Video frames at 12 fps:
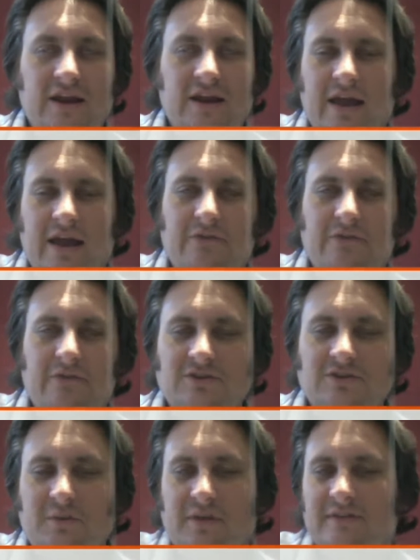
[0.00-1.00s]
real
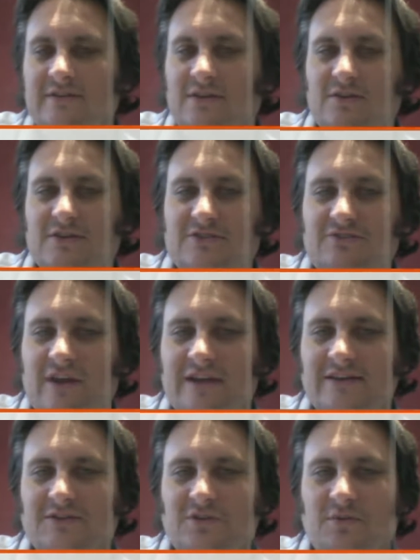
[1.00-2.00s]
topic, so long as it's related
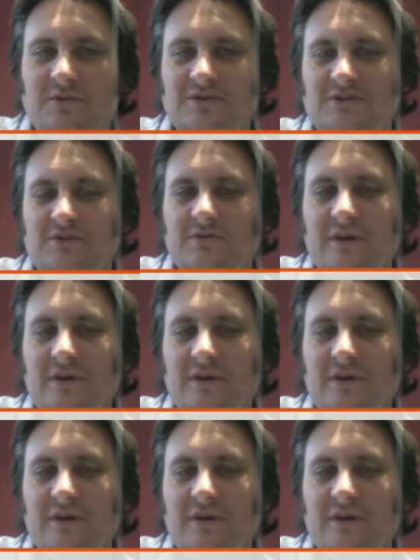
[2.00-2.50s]
to Ubuntu.